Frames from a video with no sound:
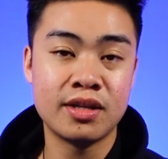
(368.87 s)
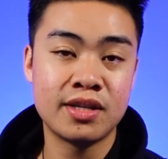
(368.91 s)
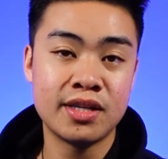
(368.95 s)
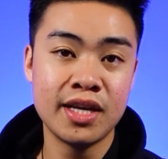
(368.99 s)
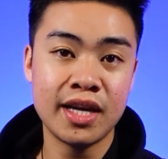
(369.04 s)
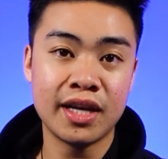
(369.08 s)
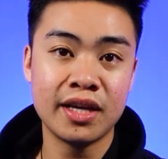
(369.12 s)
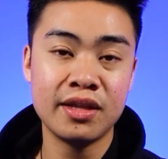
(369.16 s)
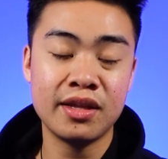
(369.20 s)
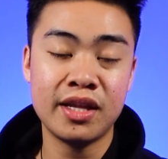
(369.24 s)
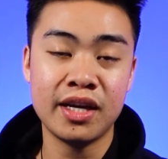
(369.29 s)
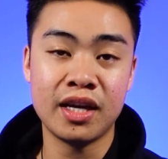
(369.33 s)

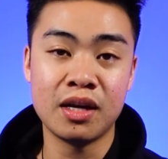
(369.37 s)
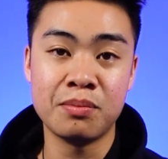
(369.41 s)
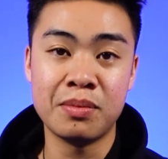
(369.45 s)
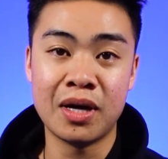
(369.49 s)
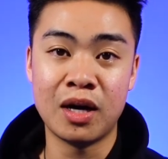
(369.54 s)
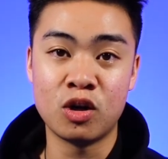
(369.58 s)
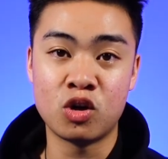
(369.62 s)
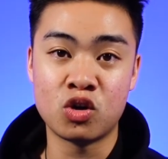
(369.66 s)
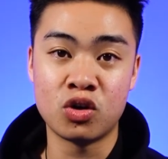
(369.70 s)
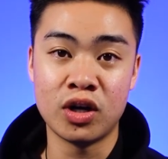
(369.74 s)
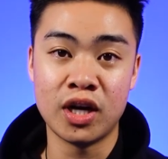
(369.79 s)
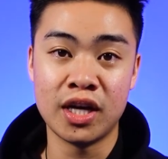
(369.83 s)
second thing
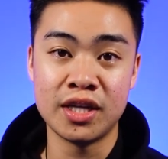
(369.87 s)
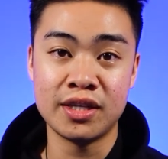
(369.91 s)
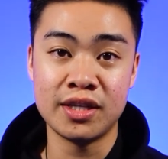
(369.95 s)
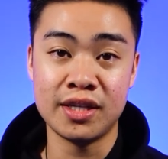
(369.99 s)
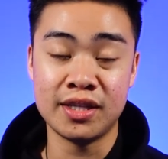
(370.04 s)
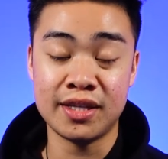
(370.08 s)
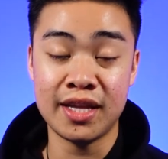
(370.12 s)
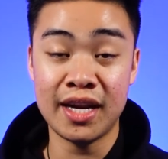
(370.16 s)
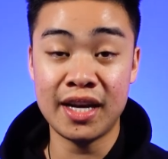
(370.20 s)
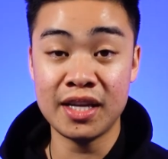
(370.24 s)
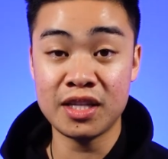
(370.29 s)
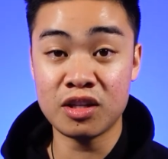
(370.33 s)
about trust
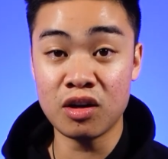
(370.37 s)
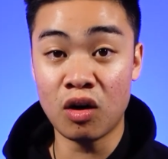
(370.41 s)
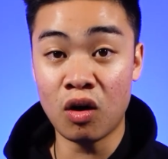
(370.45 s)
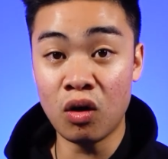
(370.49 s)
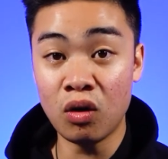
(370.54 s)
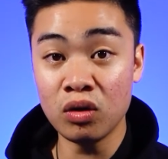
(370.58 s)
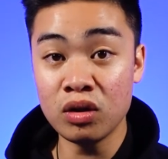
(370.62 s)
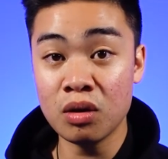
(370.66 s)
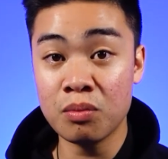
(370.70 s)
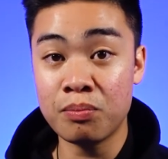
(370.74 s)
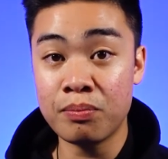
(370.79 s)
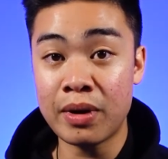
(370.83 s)
is that it's
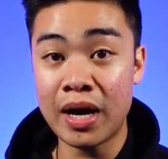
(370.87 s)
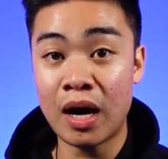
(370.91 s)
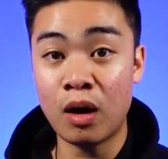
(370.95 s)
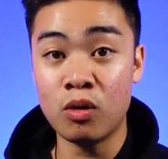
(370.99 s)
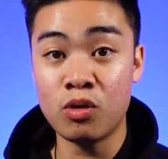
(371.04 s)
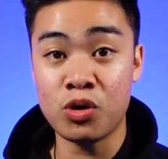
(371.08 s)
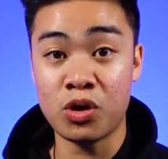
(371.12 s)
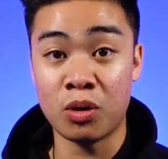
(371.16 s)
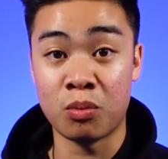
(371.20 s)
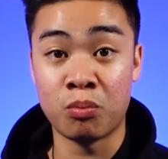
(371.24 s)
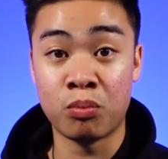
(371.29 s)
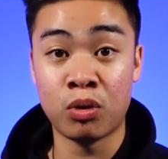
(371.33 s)
all
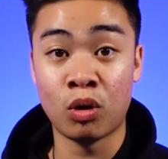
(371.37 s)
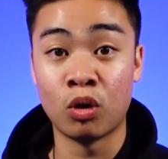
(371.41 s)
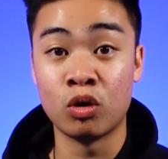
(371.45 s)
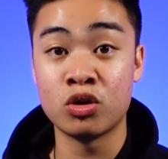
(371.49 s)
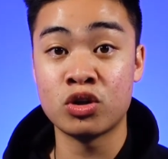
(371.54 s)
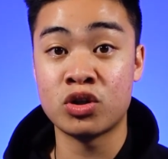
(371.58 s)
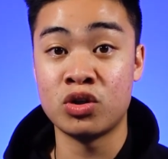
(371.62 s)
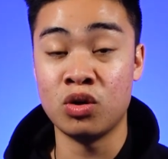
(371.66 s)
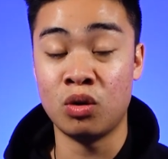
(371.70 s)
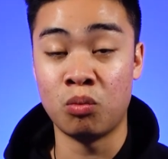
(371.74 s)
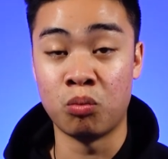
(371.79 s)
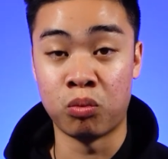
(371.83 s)
about your
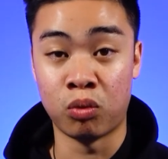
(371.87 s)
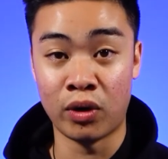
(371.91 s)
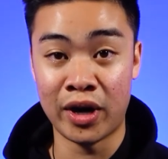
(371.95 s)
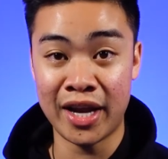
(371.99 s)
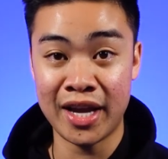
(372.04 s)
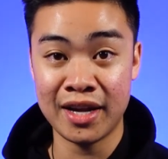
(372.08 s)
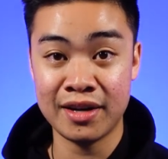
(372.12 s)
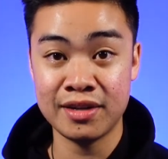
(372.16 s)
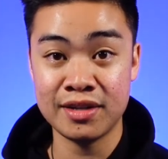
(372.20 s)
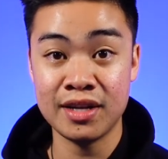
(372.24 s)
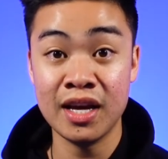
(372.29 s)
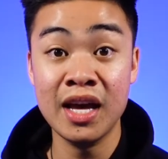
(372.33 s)
personal
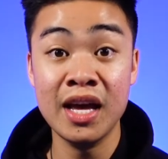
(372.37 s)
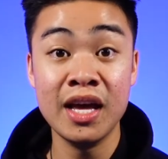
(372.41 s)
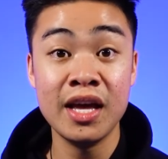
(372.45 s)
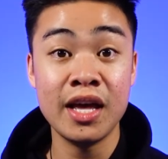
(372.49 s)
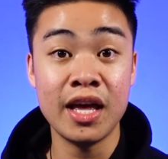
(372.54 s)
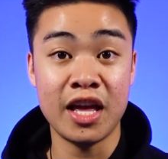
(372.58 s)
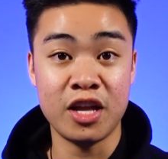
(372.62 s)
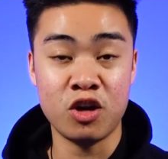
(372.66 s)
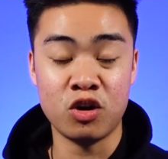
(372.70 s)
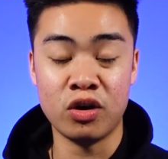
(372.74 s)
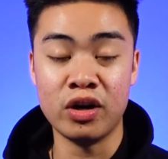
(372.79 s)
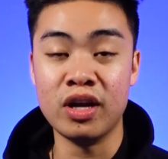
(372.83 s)
brand
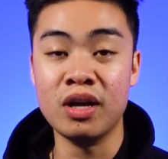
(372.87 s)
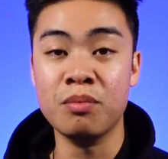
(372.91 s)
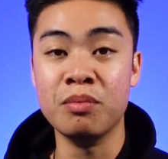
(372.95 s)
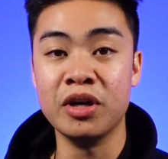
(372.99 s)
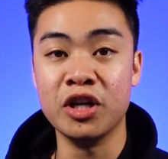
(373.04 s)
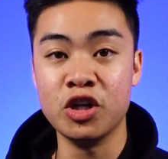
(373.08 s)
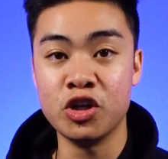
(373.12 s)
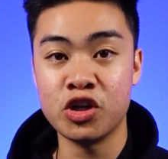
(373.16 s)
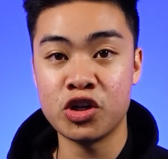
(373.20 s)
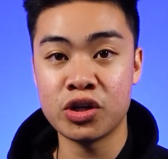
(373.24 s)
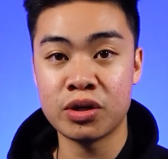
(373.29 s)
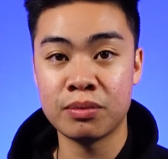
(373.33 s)
and your
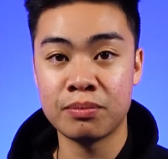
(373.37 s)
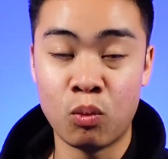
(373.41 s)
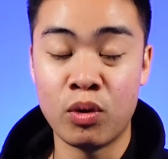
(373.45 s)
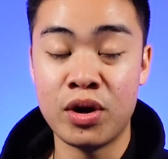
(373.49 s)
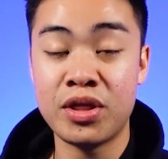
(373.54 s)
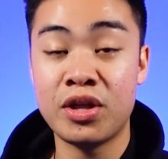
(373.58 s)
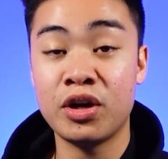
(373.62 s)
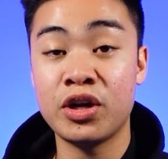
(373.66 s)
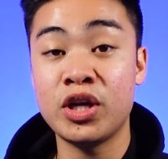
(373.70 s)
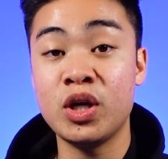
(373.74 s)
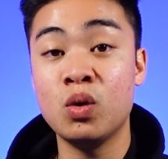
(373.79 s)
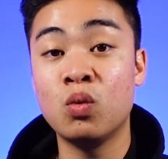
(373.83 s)
image.
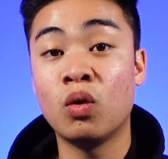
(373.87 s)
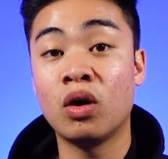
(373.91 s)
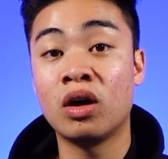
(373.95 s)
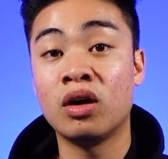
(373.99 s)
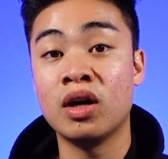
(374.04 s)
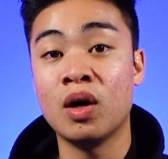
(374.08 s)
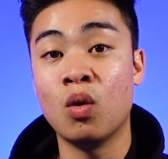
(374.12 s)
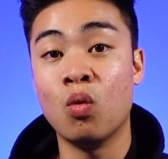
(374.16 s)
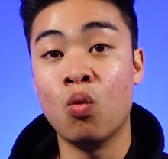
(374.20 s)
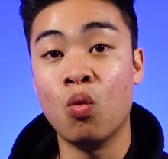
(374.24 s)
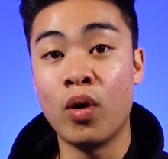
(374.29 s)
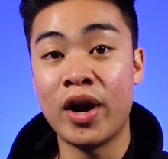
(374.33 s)
Whether you
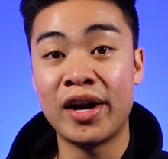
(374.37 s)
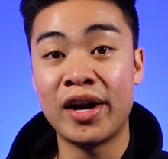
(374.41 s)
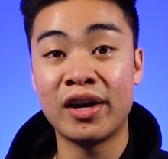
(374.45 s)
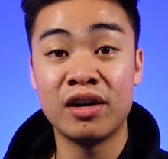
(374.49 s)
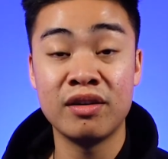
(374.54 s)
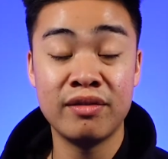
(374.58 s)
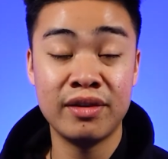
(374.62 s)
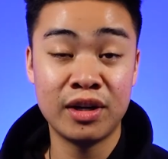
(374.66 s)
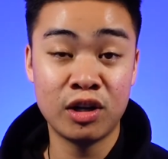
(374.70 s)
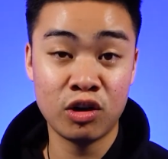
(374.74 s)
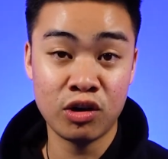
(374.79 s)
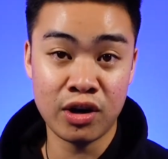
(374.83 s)
are aware
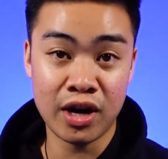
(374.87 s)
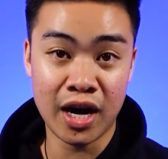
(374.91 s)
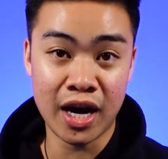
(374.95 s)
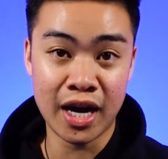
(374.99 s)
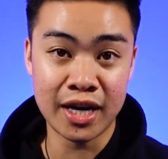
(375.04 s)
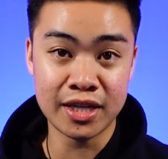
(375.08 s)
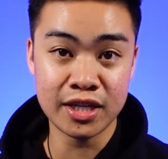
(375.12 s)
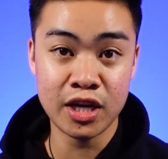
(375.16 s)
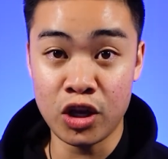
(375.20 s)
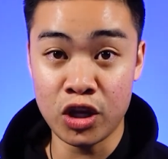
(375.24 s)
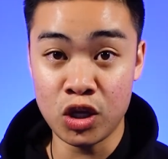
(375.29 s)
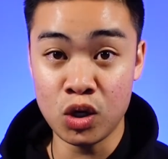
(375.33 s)
of it or
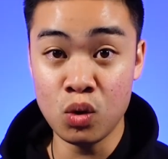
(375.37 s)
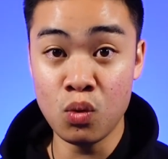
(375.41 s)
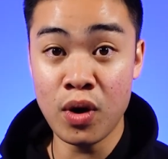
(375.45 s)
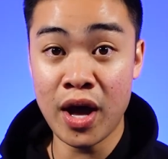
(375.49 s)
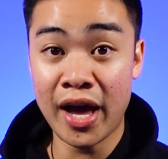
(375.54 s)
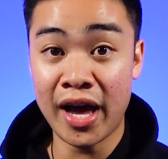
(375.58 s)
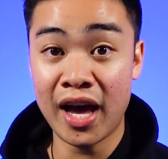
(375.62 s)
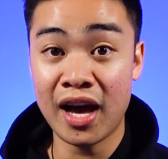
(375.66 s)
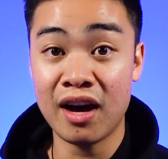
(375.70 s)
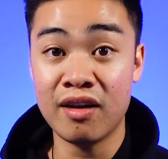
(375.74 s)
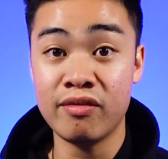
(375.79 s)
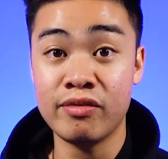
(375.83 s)
not, you
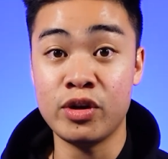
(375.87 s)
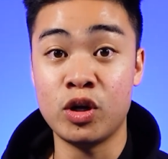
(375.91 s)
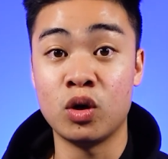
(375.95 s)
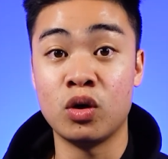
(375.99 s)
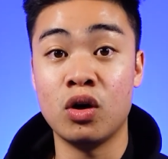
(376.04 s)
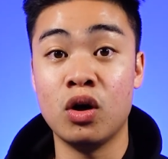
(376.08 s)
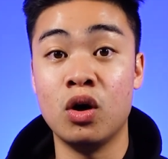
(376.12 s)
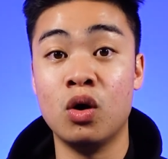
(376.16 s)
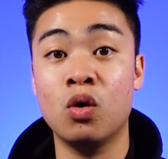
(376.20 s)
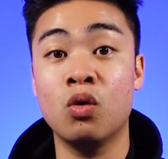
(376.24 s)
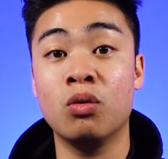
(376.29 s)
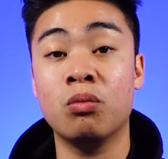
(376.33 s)
have your
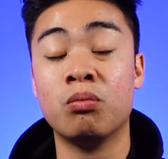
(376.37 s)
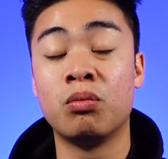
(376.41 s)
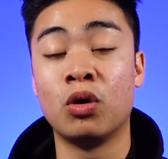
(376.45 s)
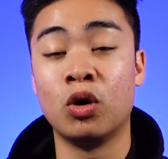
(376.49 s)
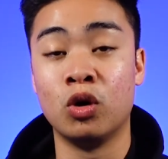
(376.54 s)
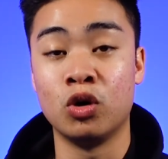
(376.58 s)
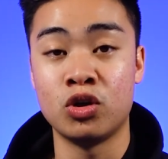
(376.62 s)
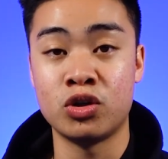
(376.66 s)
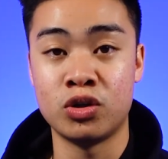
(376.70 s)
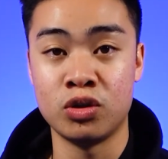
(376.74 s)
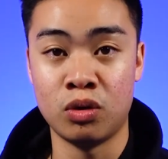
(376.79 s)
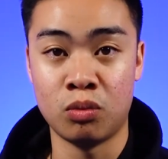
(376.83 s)
own
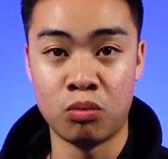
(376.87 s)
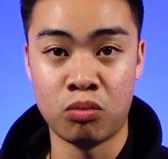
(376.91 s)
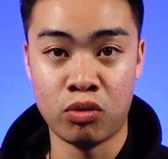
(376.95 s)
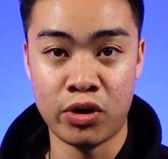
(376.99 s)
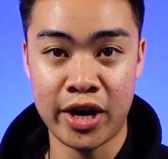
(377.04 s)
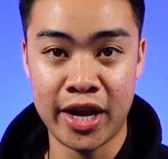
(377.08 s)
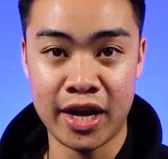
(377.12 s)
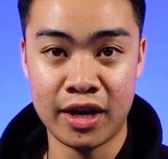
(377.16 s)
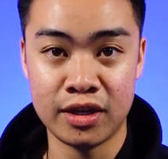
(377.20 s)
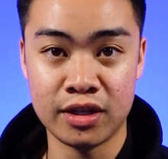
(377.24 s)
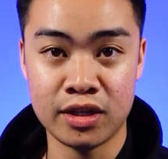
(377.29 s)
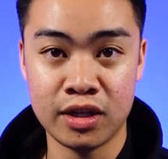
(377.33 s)
personal
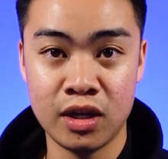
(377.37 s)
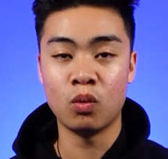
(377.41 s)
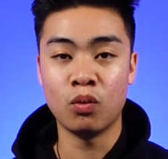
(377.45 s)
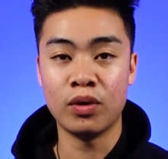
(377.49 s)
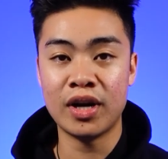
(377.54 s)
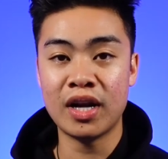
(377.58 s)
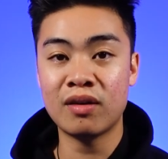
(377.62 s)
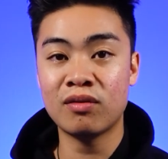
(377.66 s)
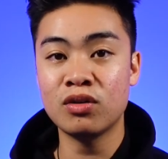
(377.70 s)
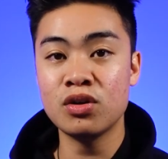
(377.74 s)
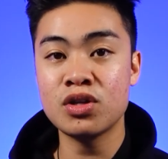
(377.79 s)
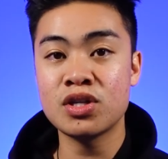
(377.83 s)
brand.
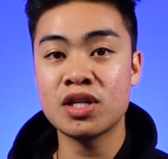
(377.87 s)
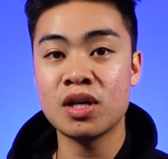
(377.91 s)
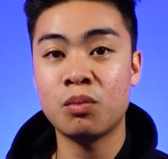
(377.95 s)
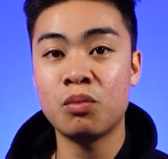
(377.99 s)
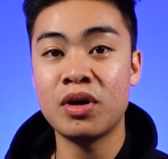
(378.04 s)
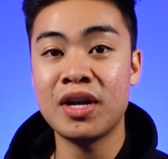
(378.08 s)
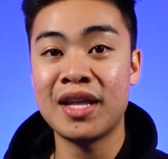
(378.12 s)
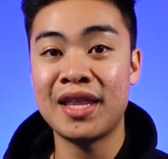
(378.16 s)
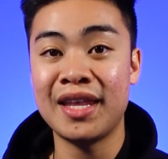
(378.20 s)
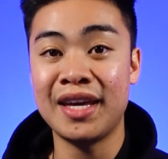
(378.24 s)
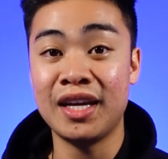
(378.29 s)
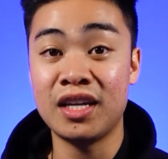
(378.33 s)
Whenever
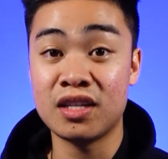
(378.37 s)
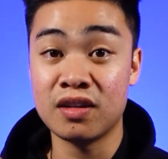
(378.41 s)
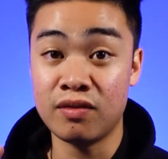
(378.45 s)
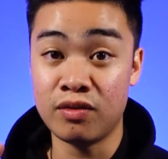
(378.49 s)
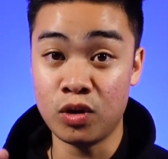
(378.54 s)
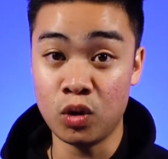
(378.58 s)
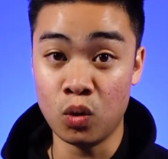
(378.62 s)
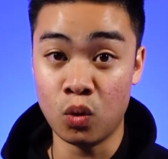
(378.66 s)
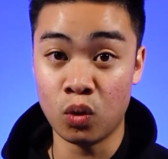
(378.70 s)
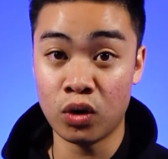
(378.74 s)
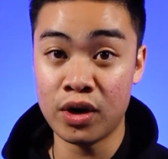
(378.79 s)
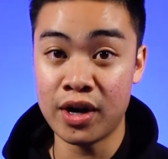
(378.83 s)
someone thinks of your